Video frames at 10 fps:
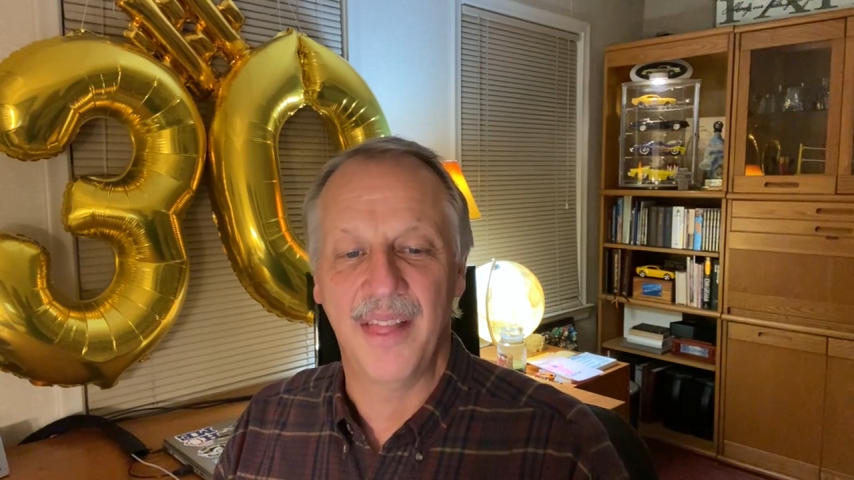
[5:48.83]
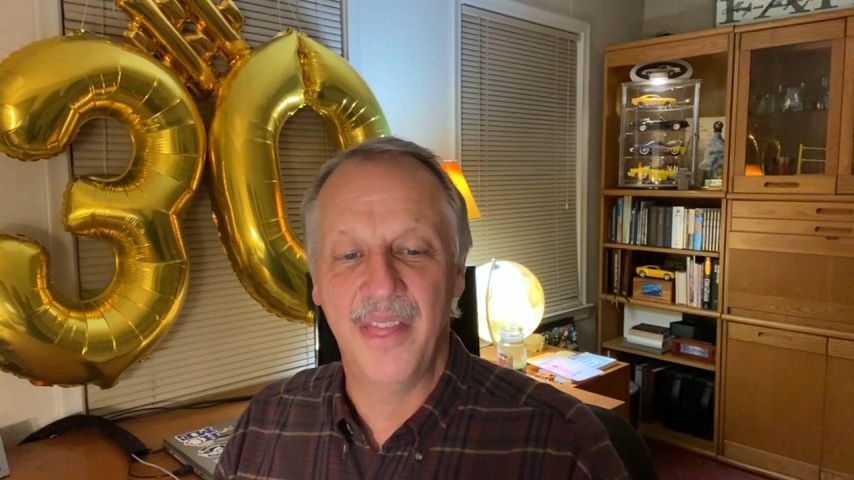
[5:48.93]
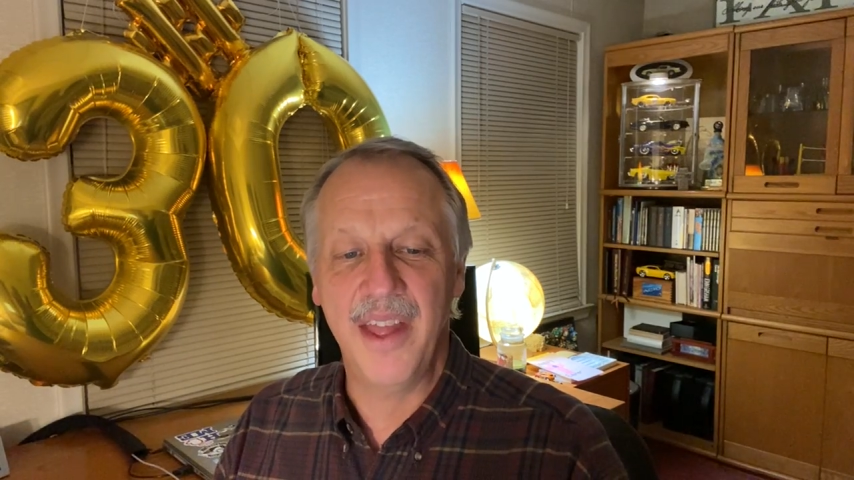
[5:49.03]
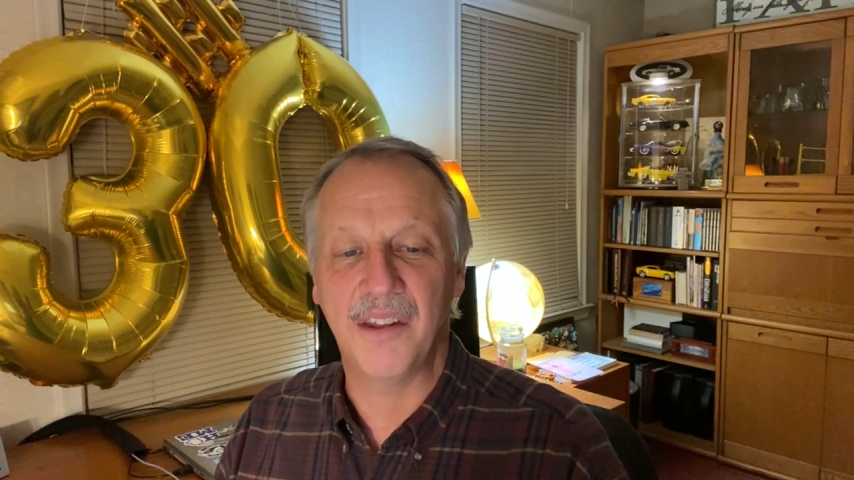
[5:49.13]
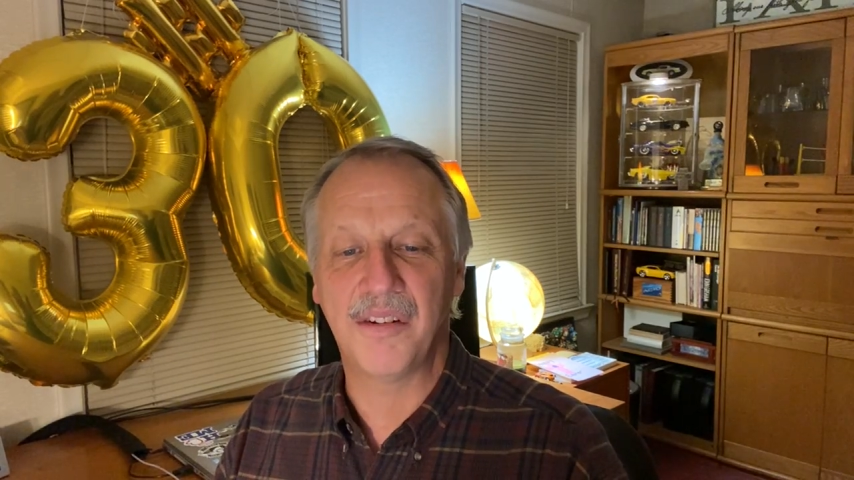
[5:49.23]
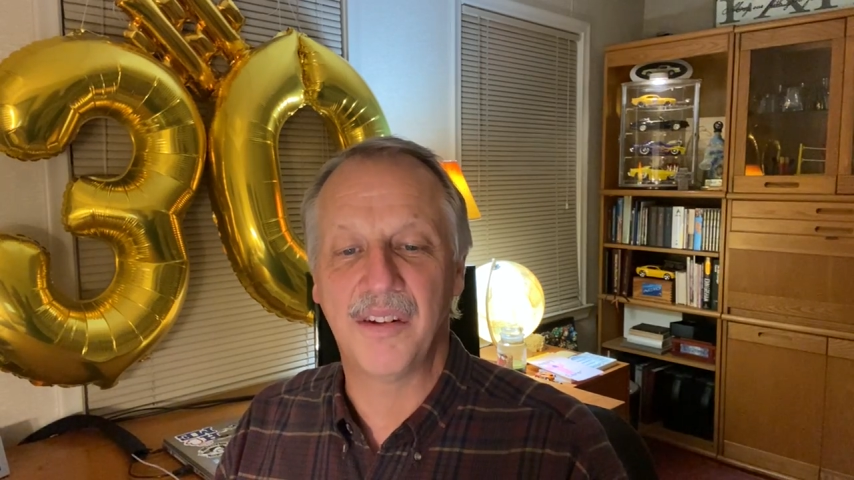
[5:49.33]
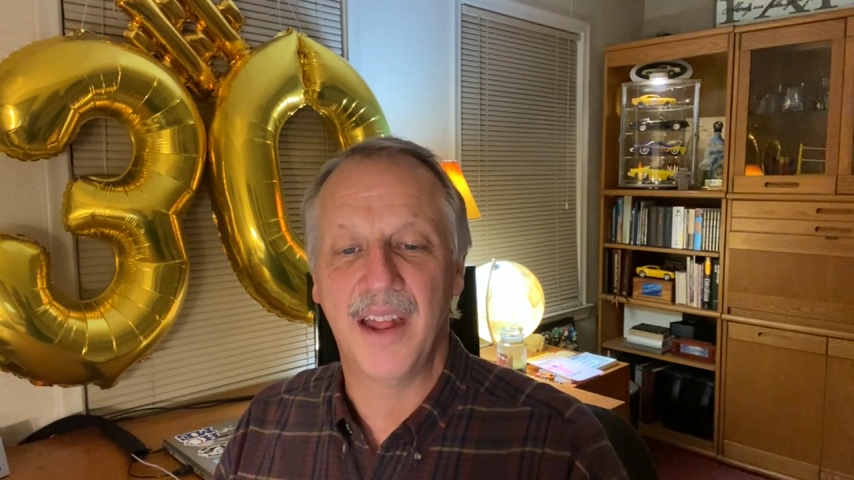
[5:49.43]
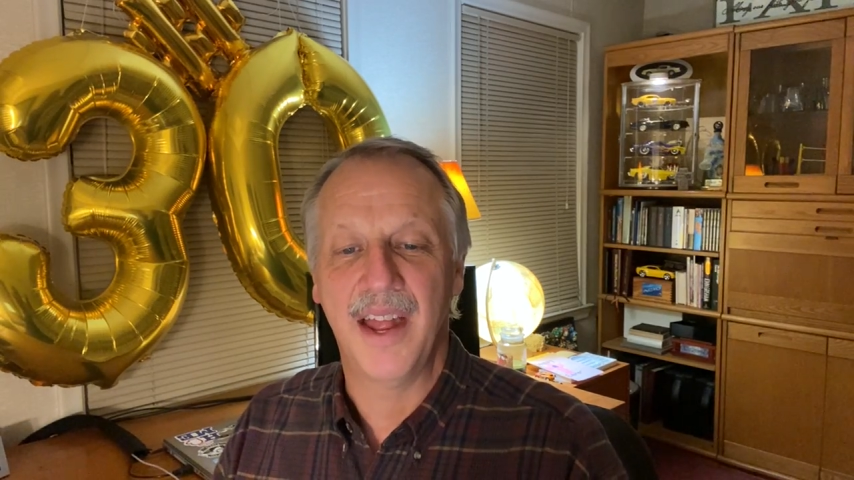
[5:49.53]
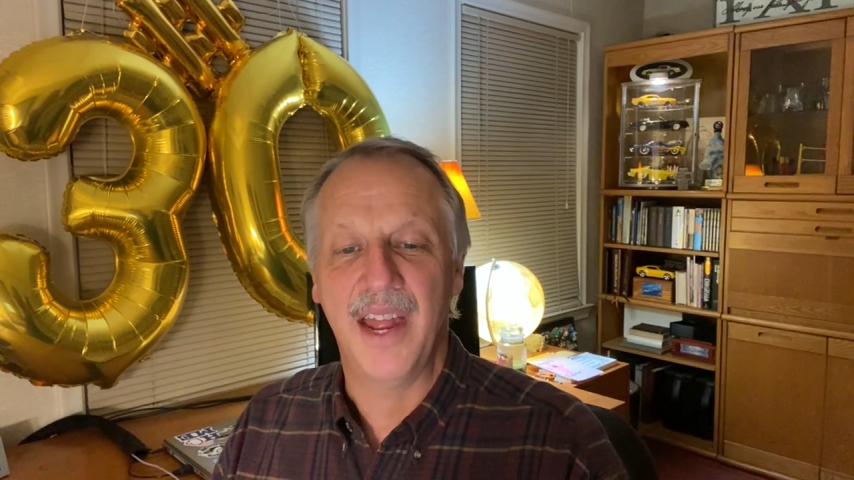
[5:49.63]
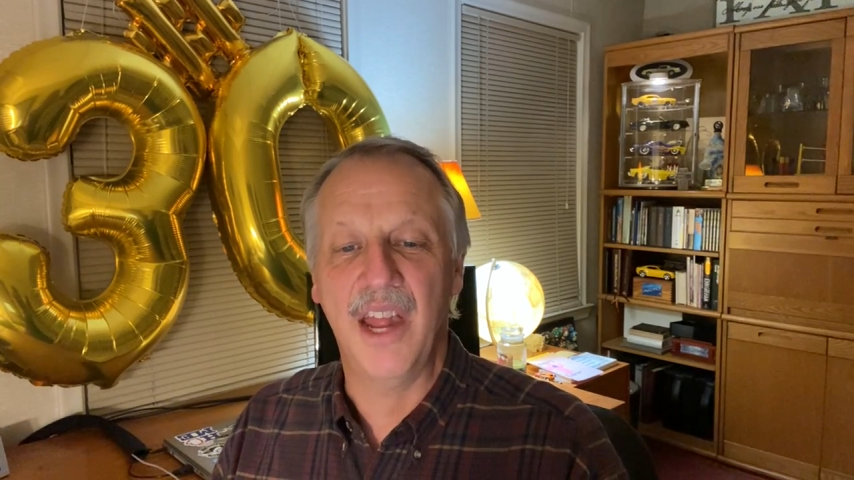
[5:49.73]
This
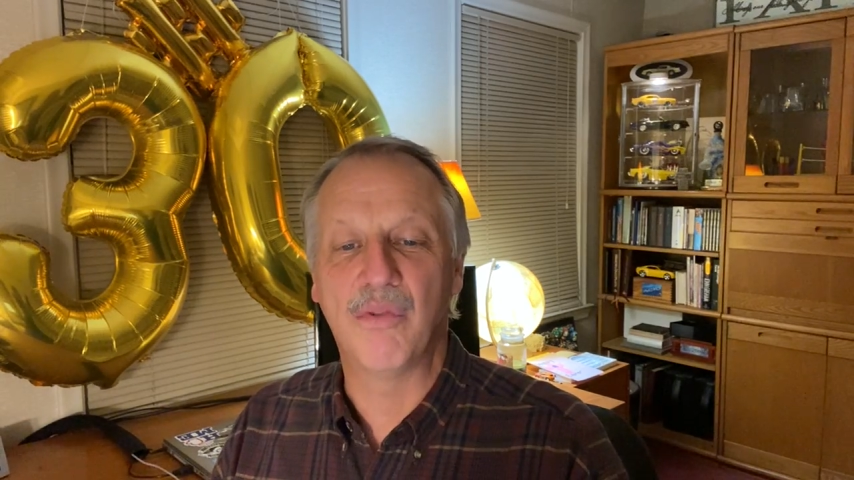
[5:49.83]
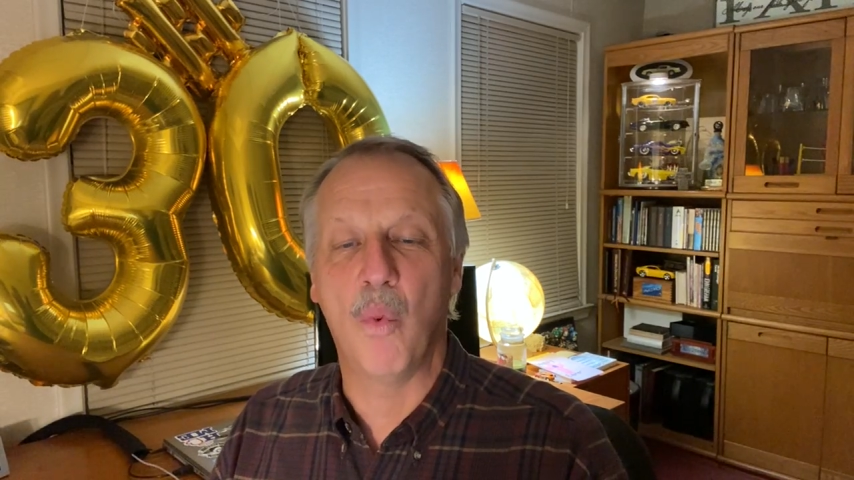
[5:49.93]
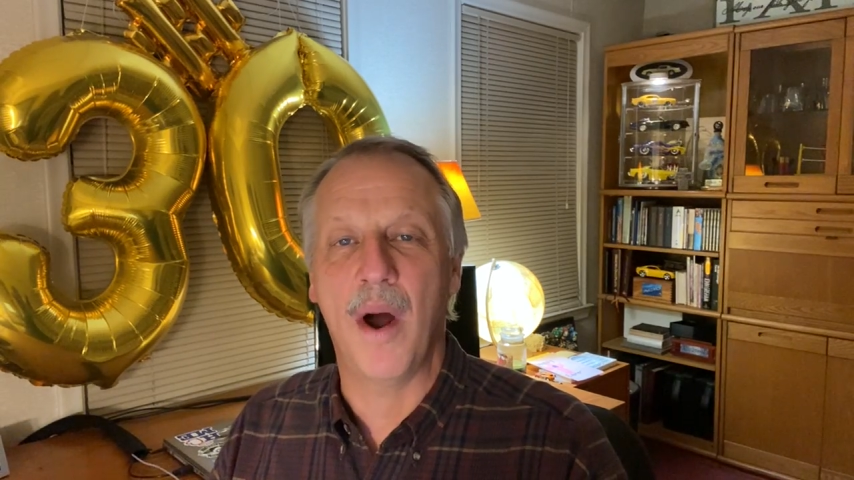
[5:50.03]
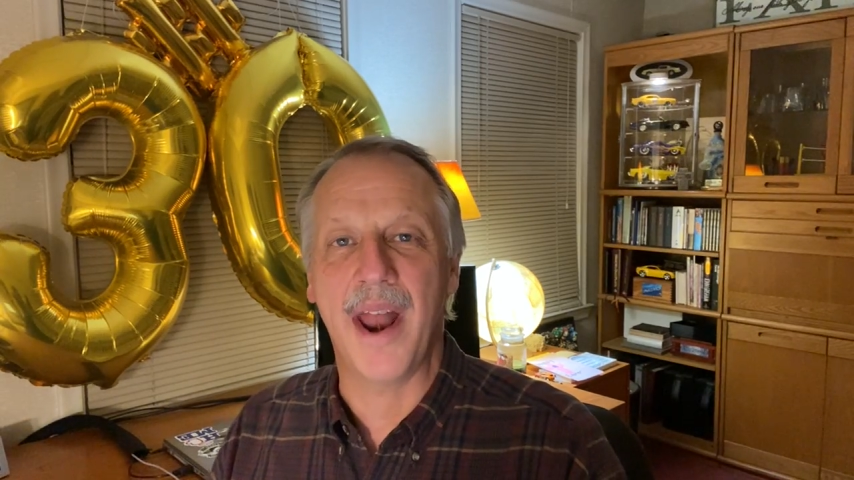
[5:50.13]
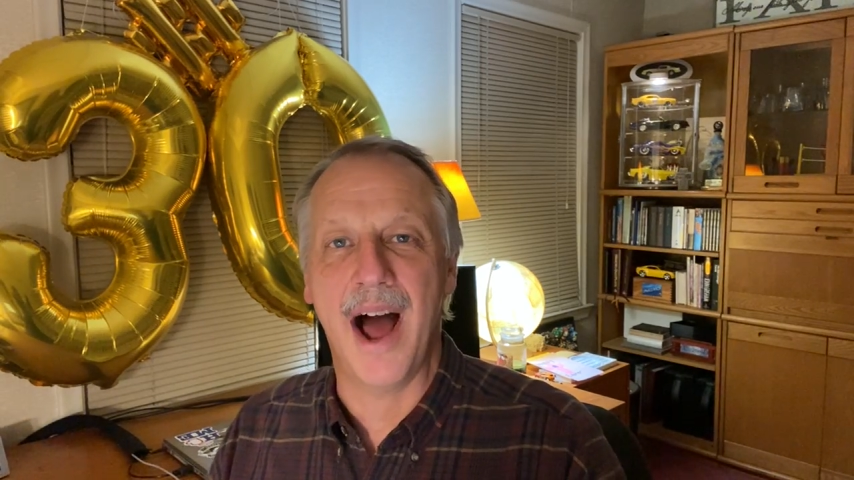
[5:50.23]
is what